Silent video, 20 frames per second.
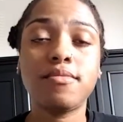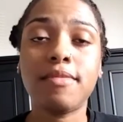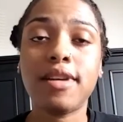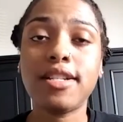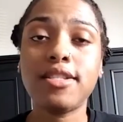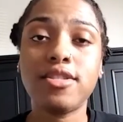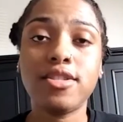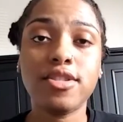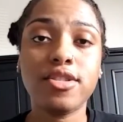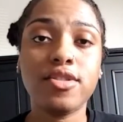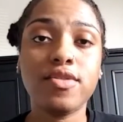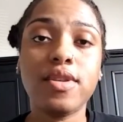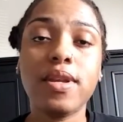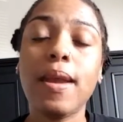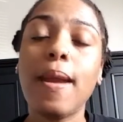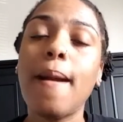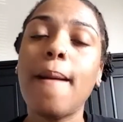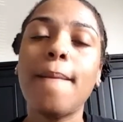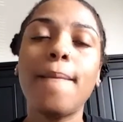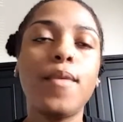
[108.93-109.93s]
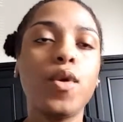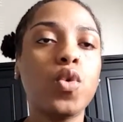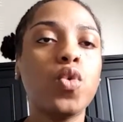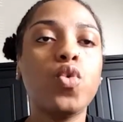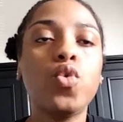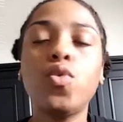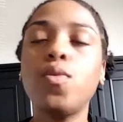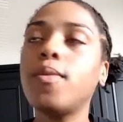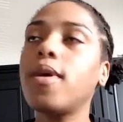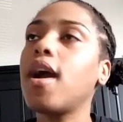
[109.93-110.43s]
my surgery.
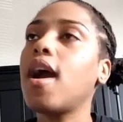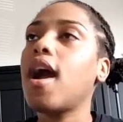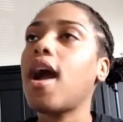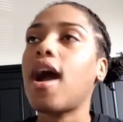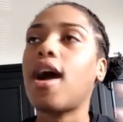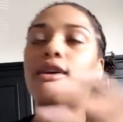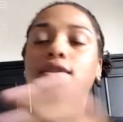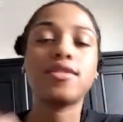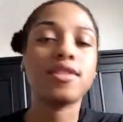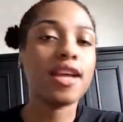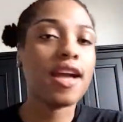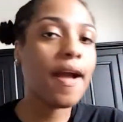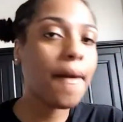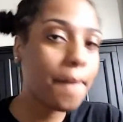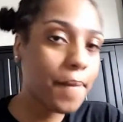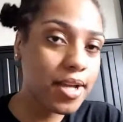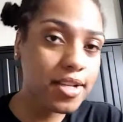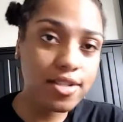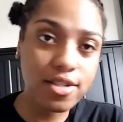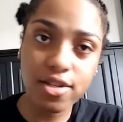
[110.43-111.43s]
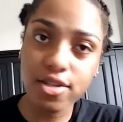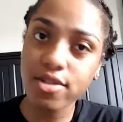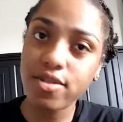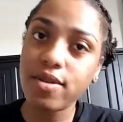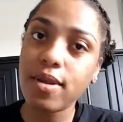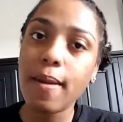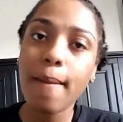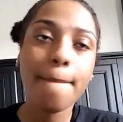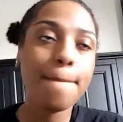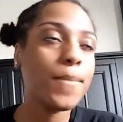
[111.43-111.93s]
Boom, I was gonna have my
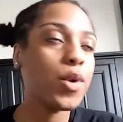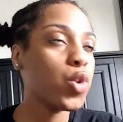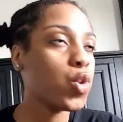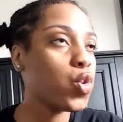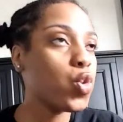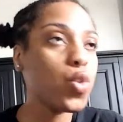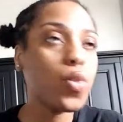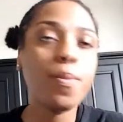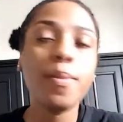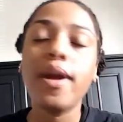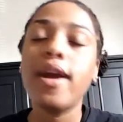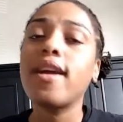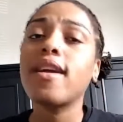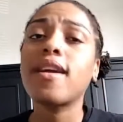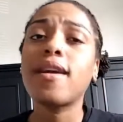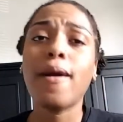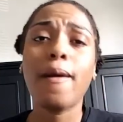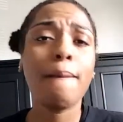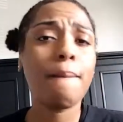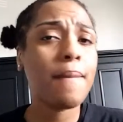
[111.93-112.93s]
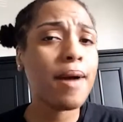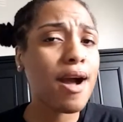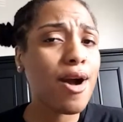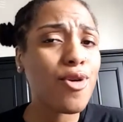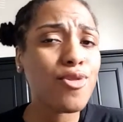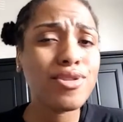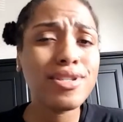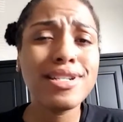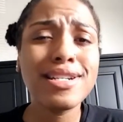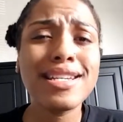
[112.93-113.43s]
surgery. Boom, come
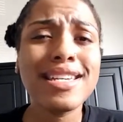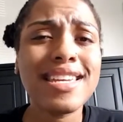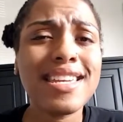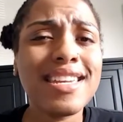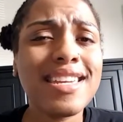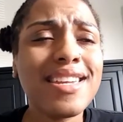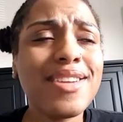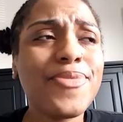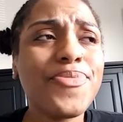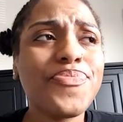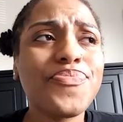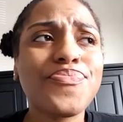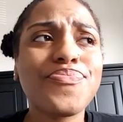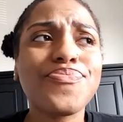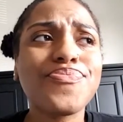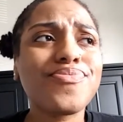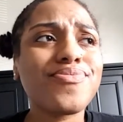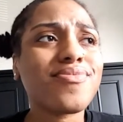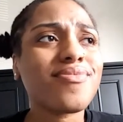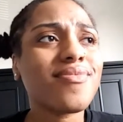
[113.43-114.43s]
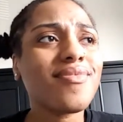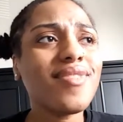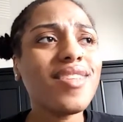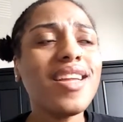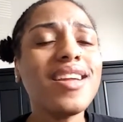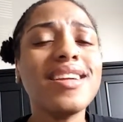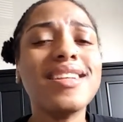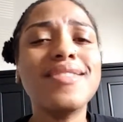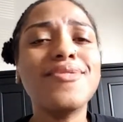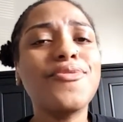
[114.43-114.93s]
out looking
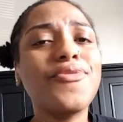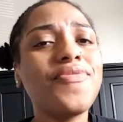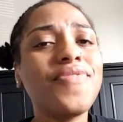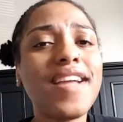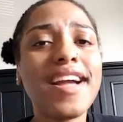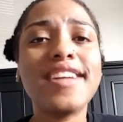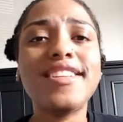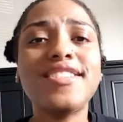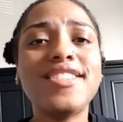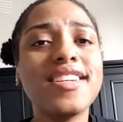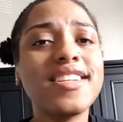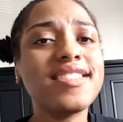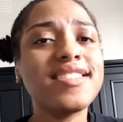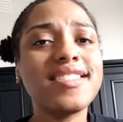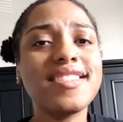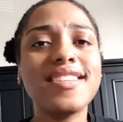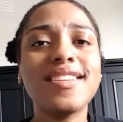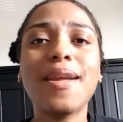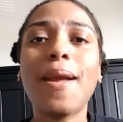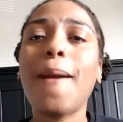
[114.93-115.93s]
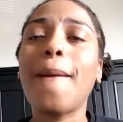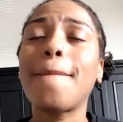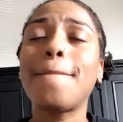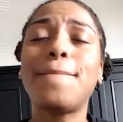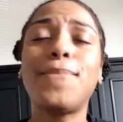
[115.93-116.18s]
flat chested.